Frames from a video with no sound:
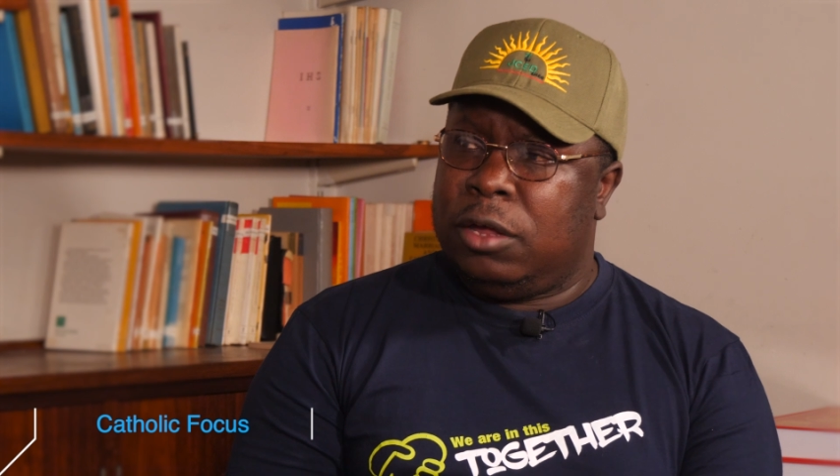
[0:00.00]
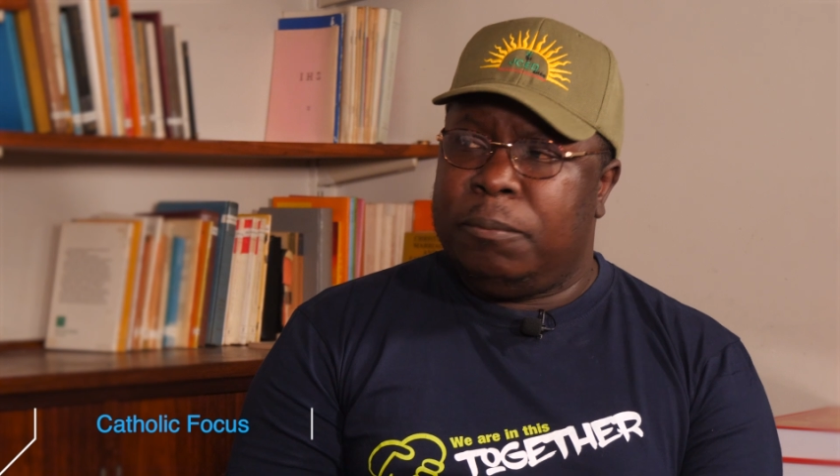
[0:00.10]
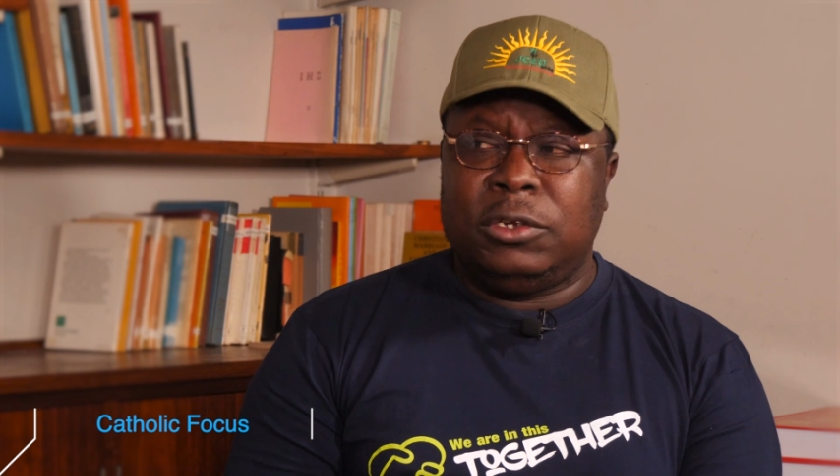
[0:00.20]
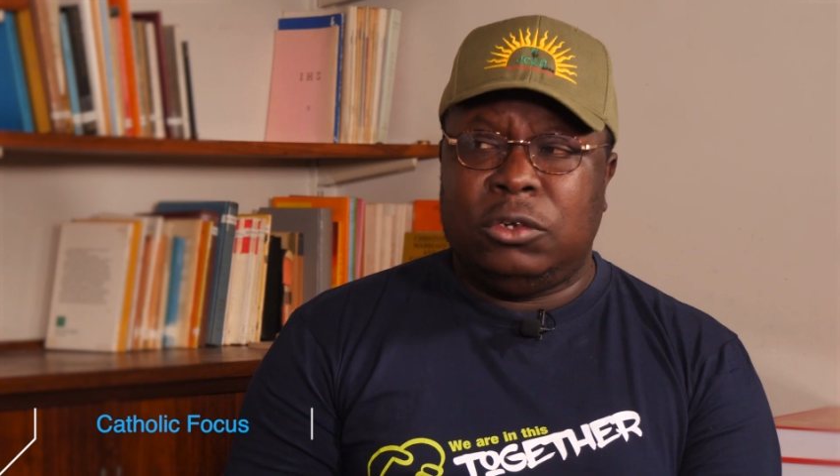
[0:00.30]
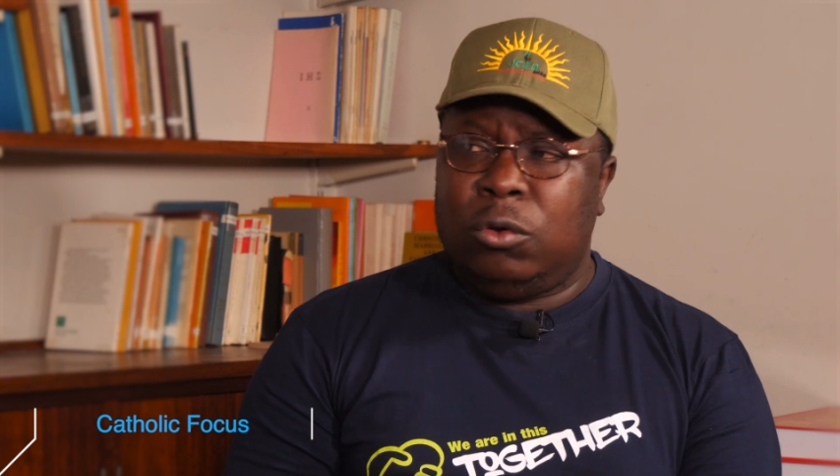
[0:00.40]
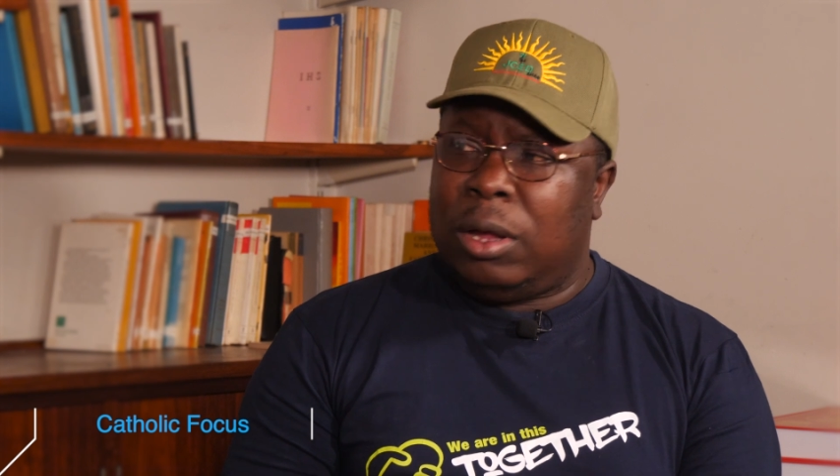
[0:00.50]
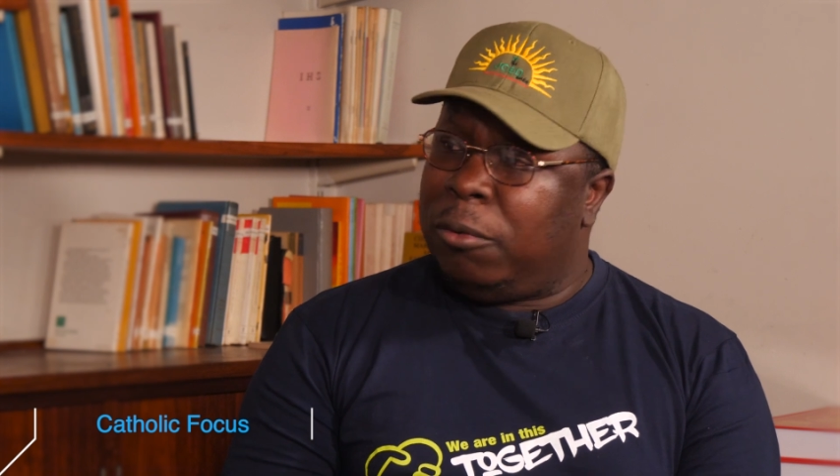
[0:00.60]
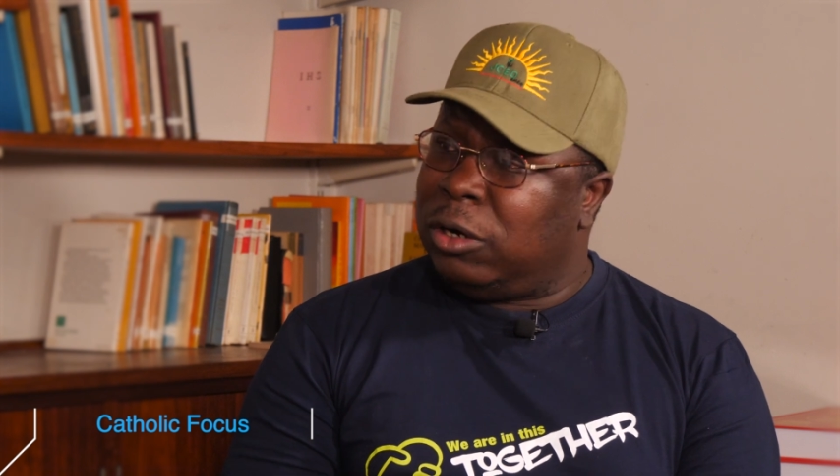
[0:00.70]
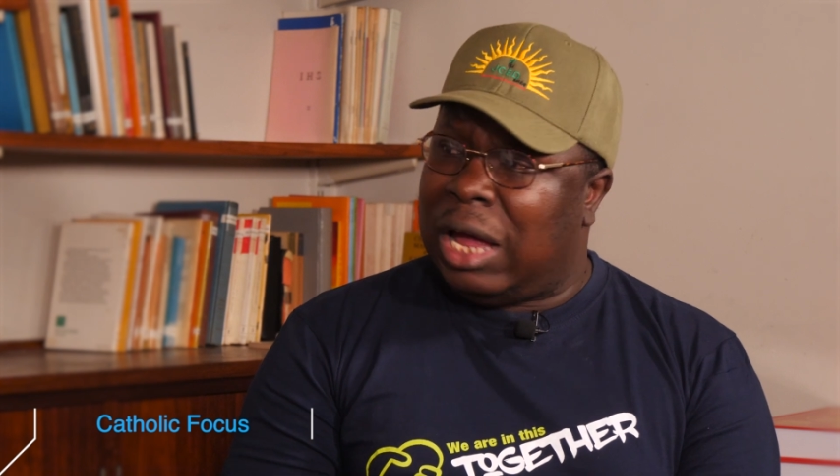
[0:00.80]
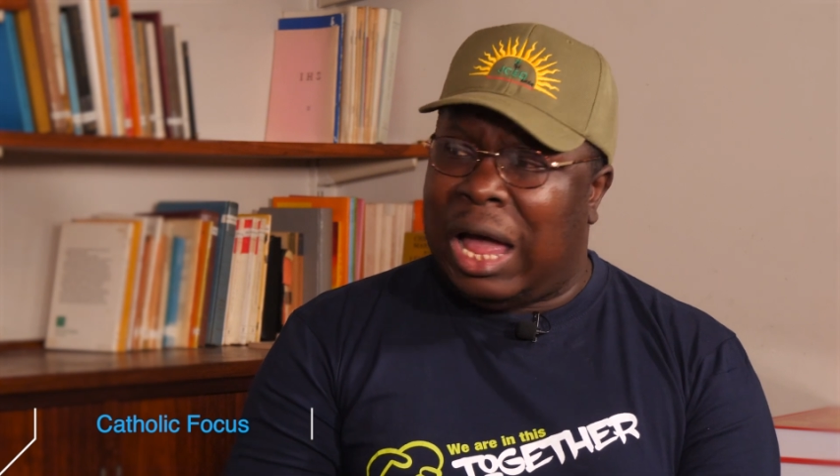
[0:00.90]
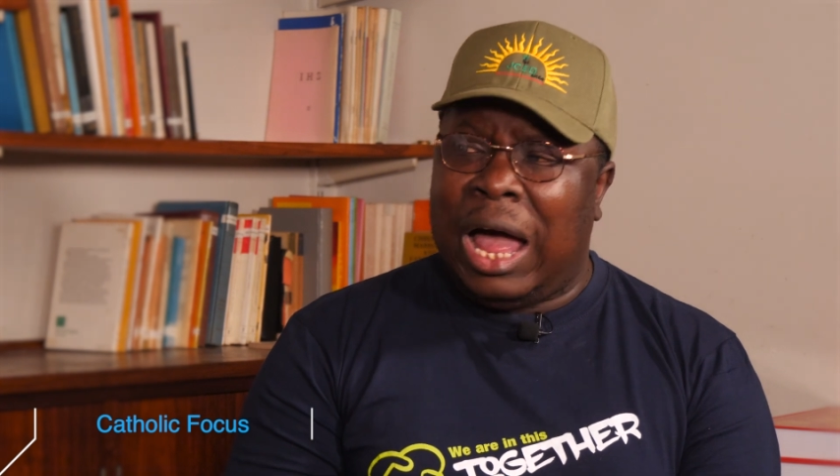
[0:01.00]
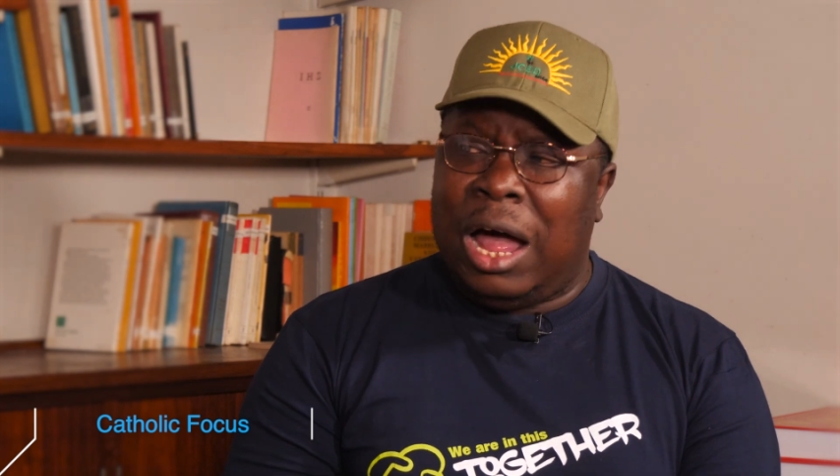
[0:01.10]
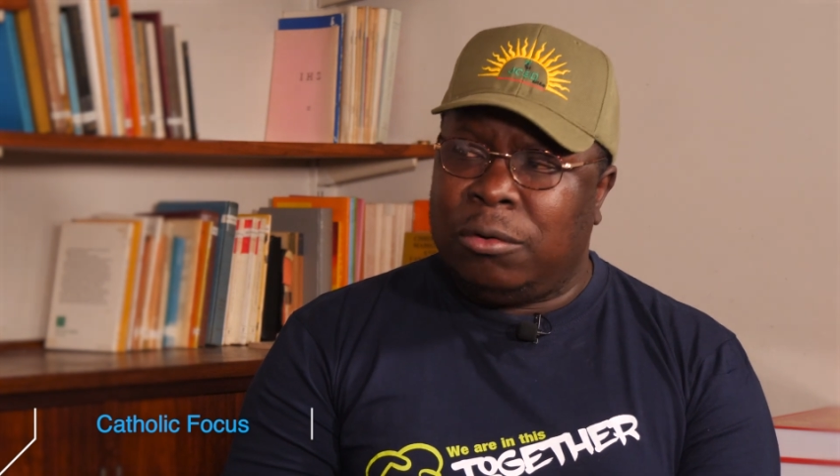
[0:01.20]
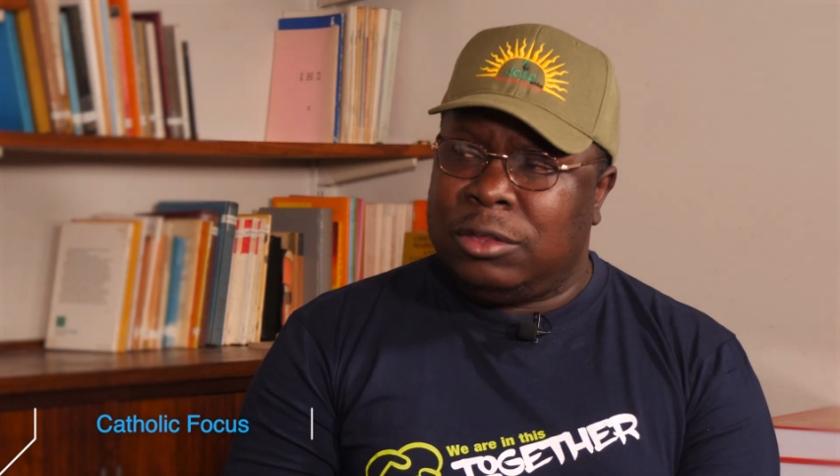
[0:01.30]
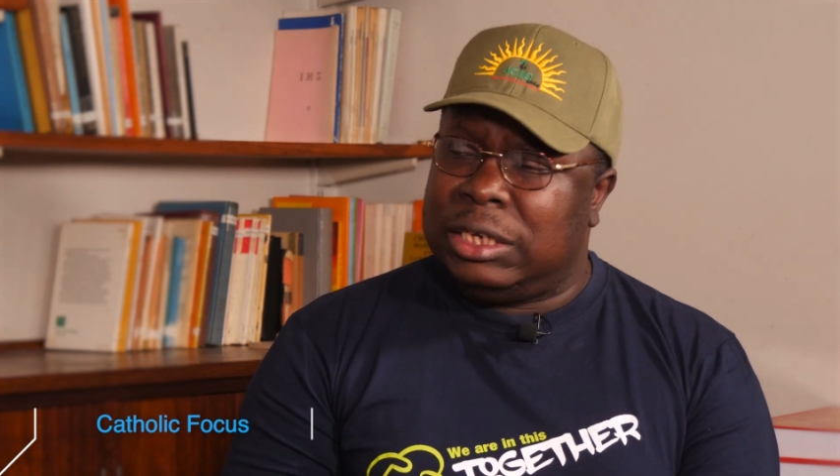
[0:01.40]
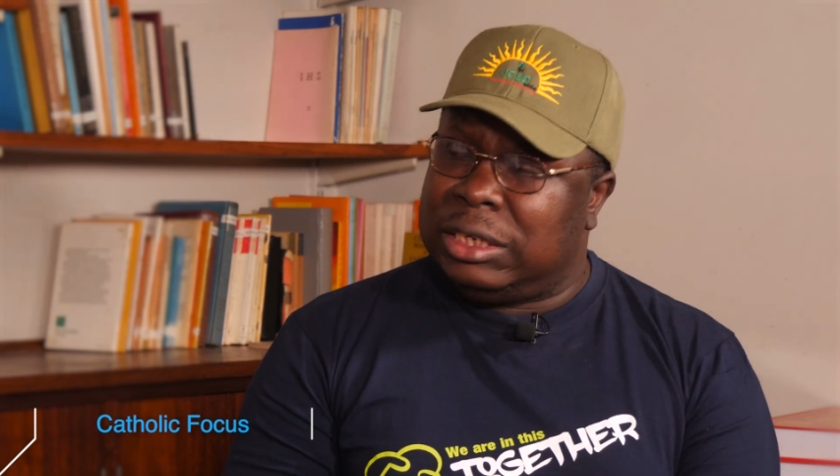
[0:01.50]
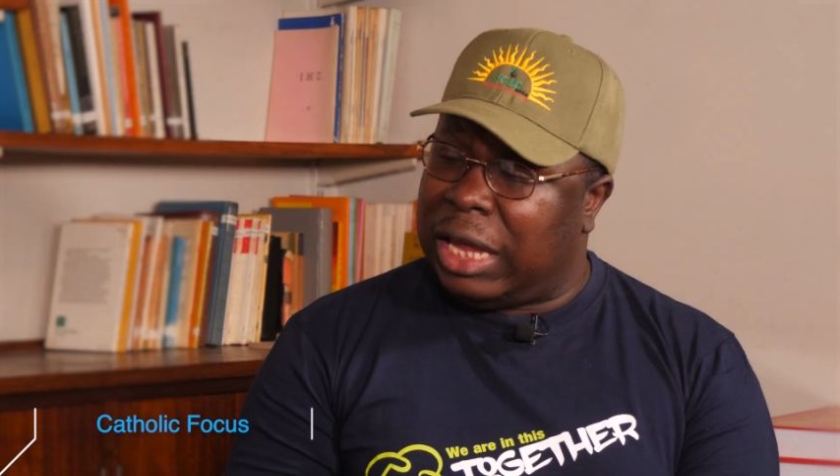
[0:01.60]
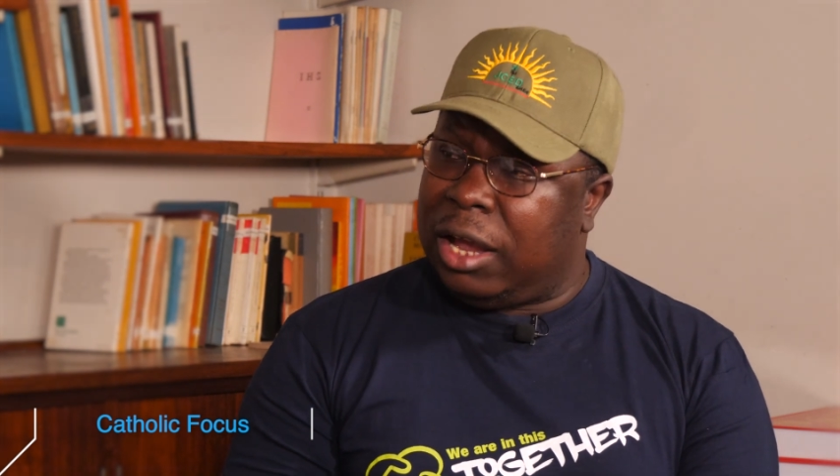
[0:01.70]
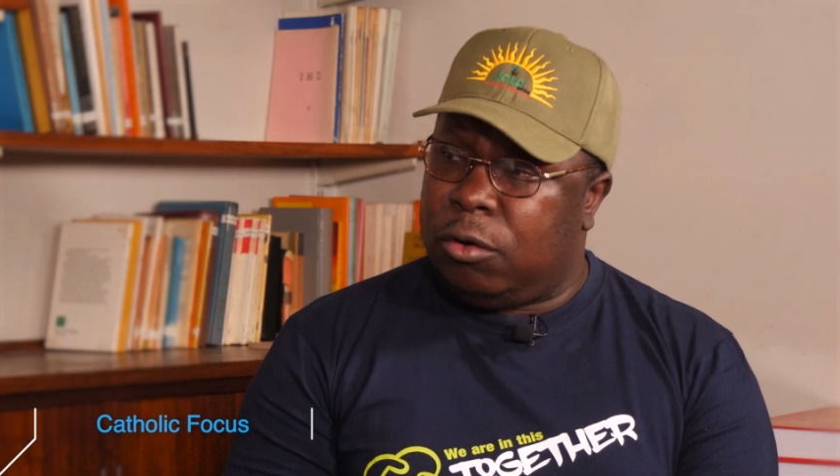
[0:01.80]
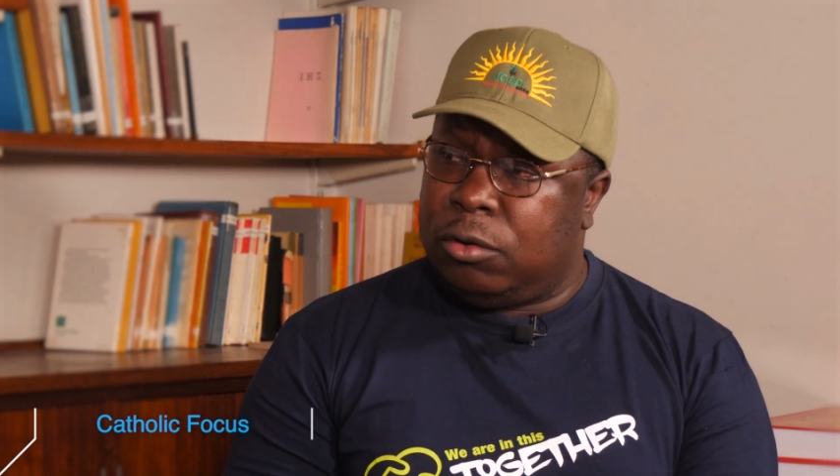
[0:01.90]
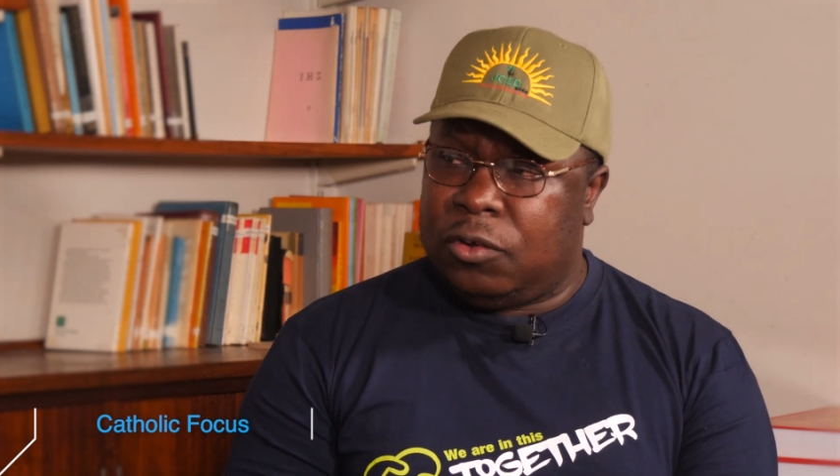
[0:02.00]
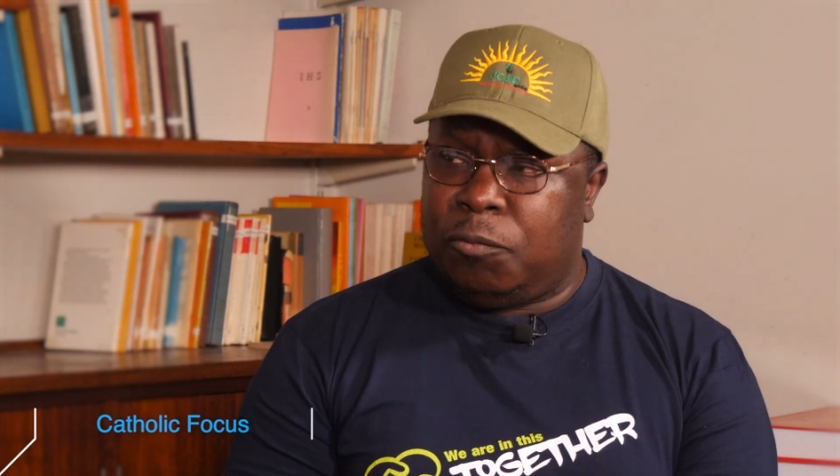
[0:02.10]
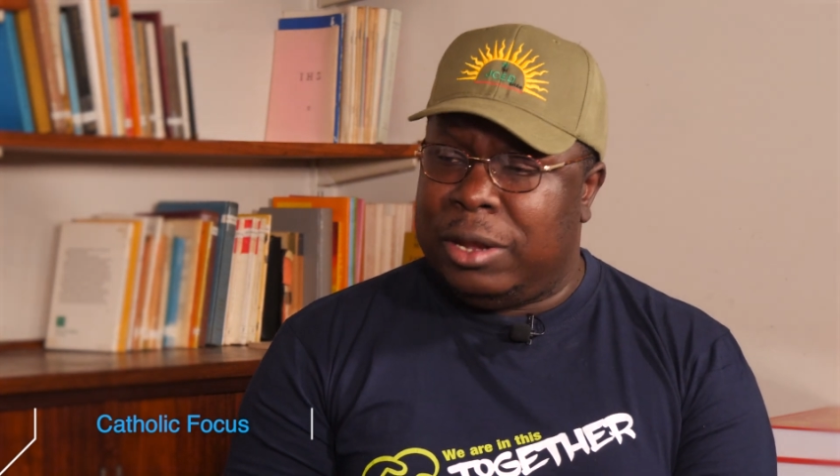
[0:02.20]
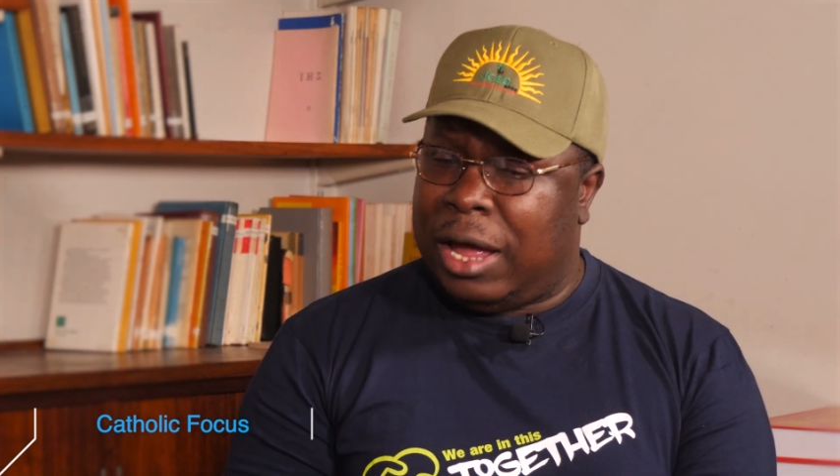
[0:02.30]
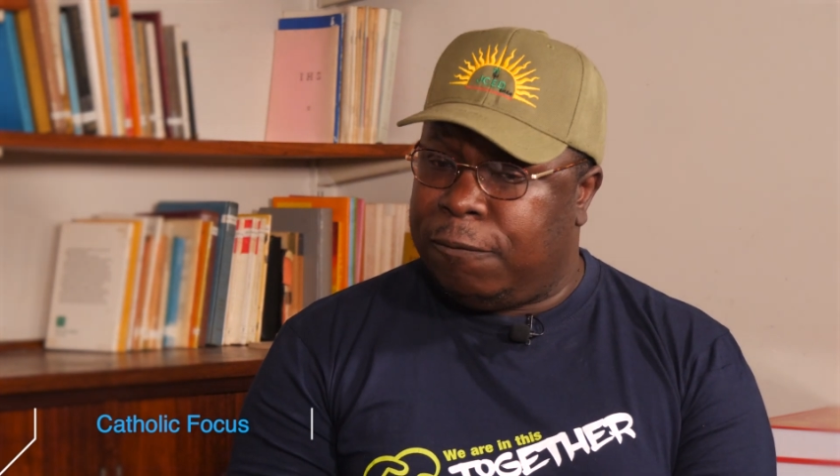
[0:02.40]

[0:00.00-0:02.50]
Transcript: It was all about how these cyclones have been